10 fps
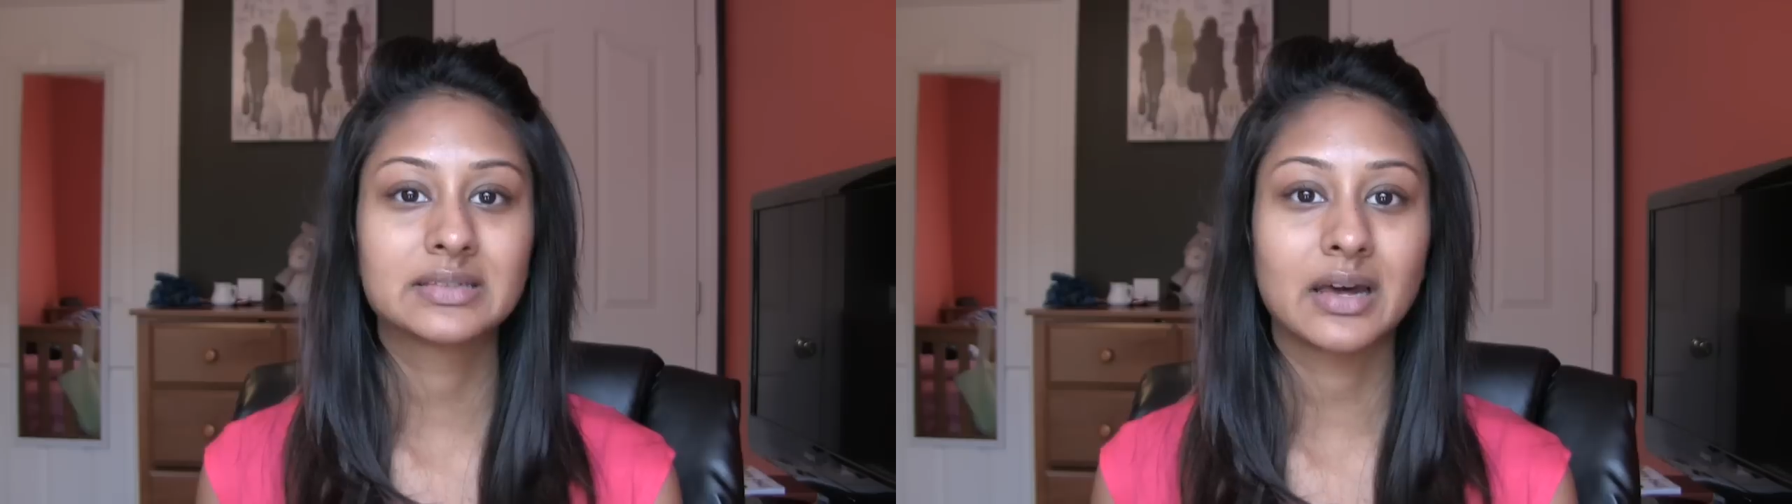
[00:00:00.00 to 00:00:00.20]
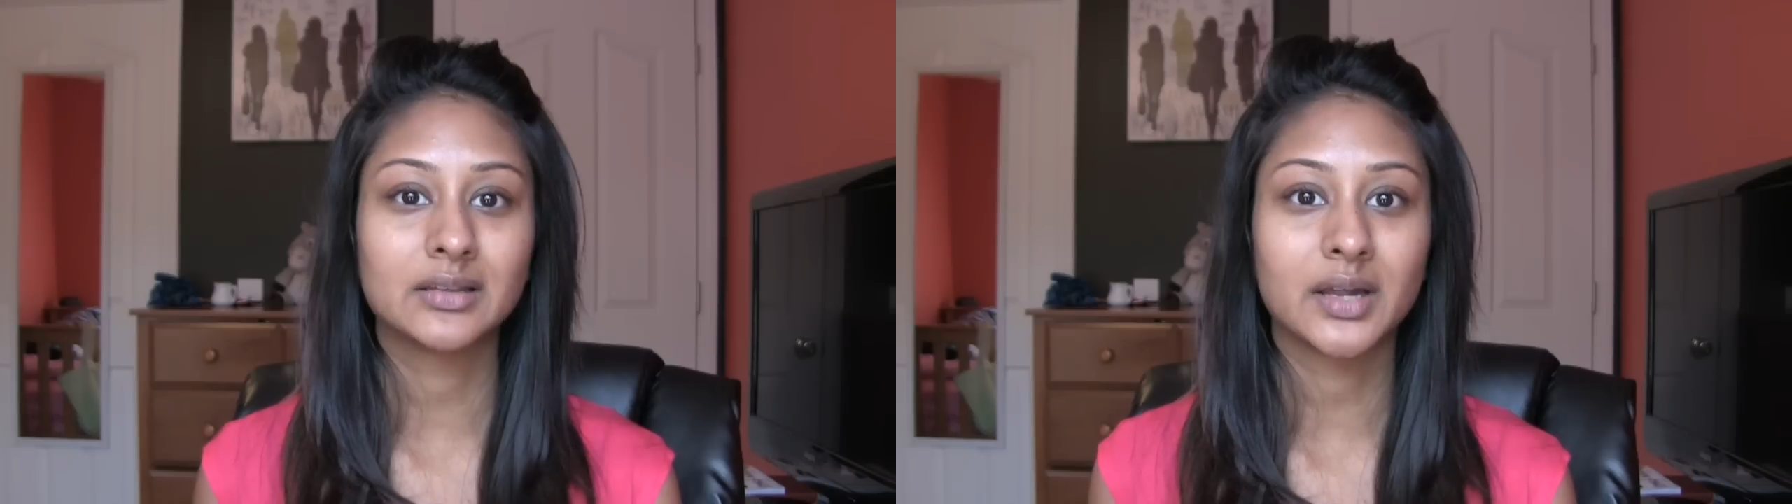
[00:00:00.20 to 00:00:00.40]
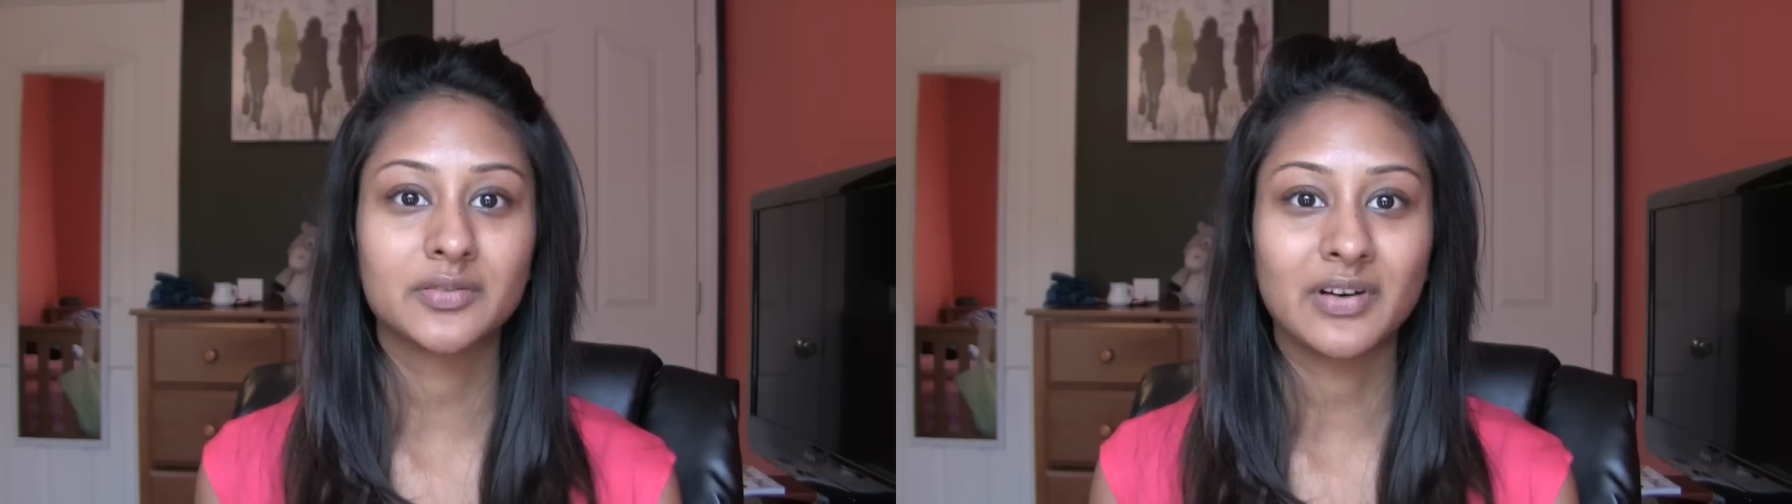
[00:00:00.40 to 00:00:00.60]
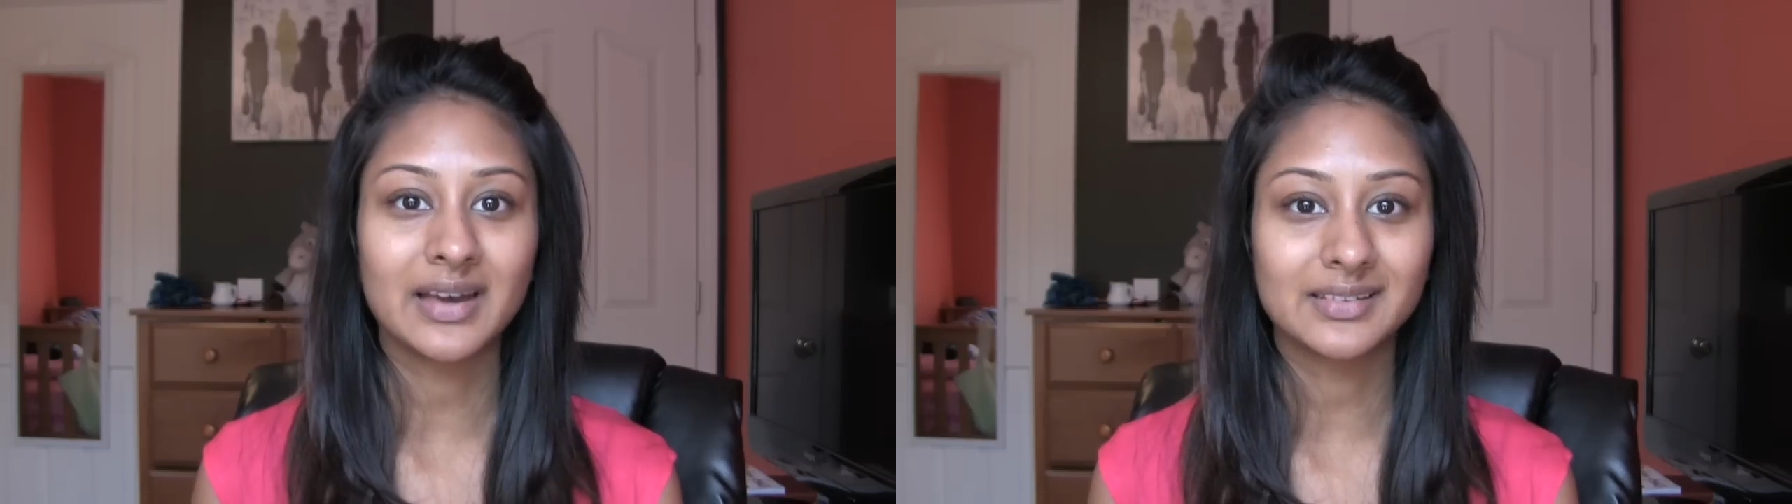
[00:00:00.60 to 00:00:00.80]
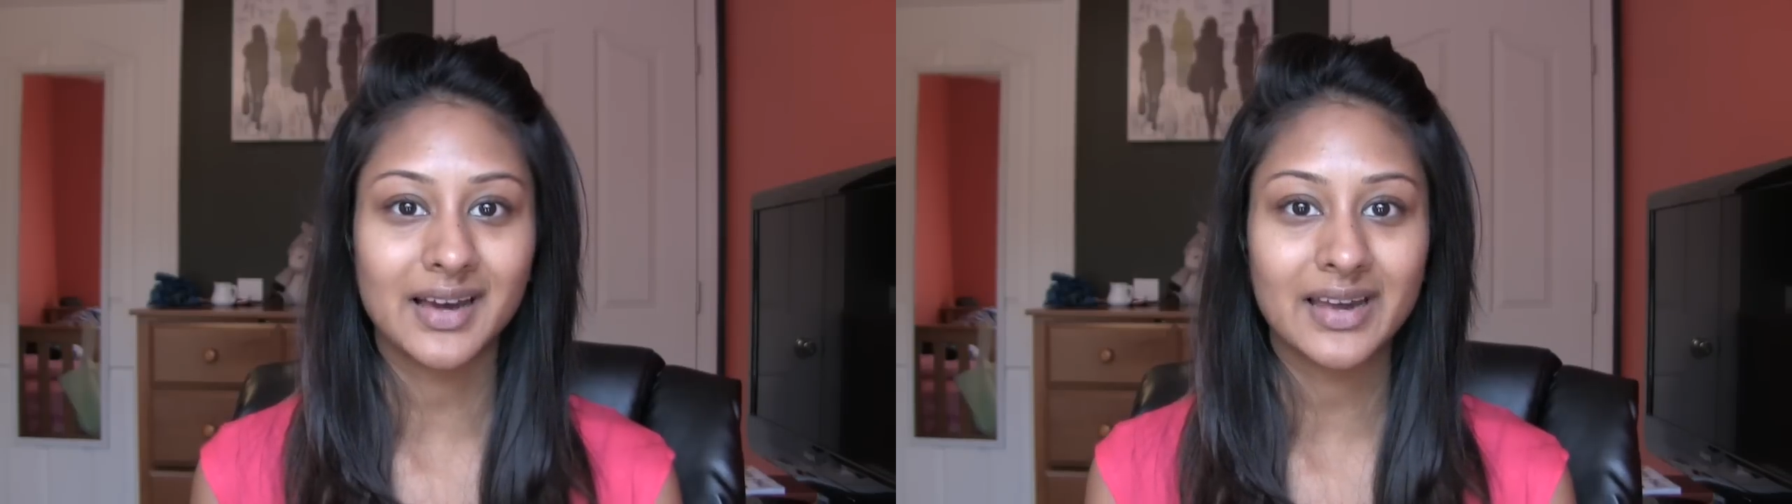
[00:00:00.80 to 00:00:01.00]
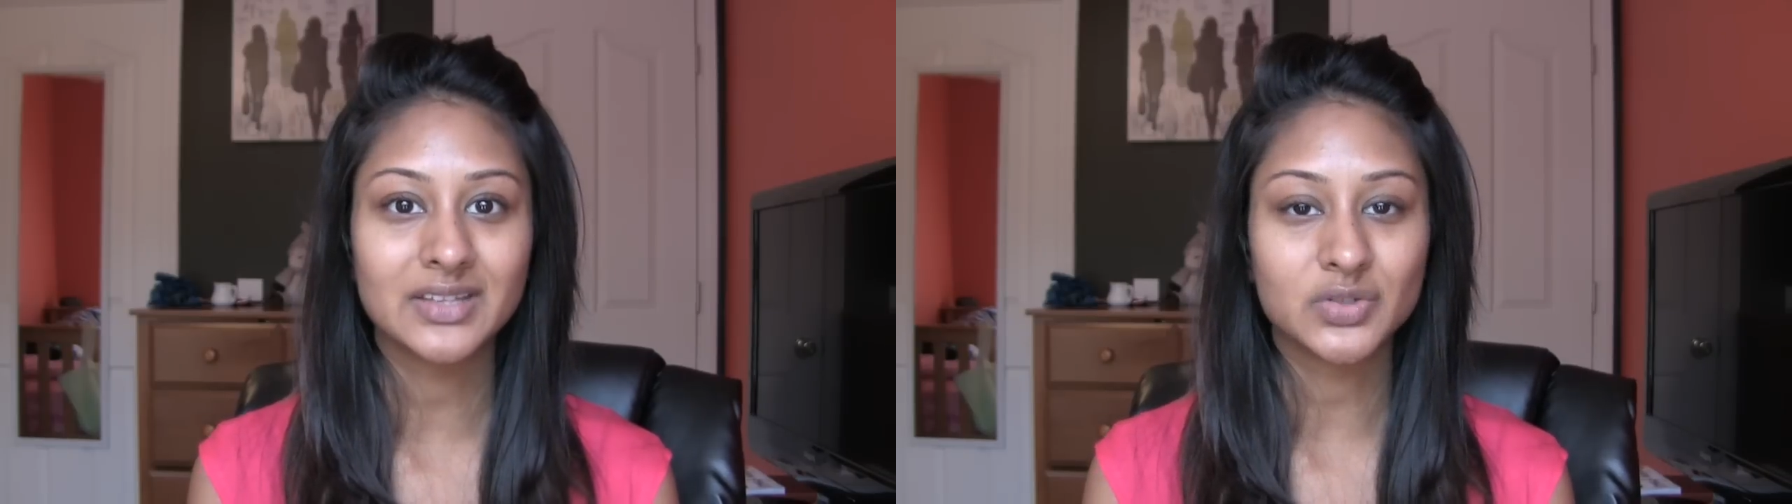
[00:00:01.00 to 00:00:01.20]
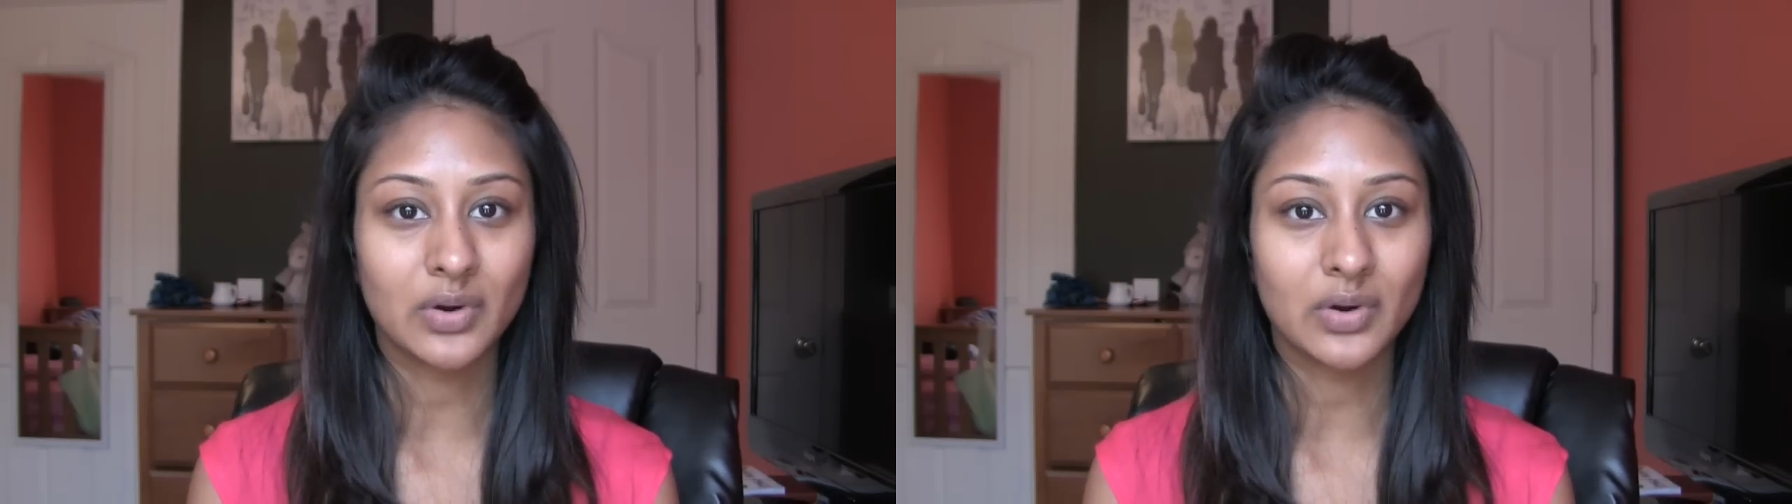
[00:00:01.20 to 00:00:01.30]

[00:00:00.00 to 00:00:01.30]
has got a lot of fine lines,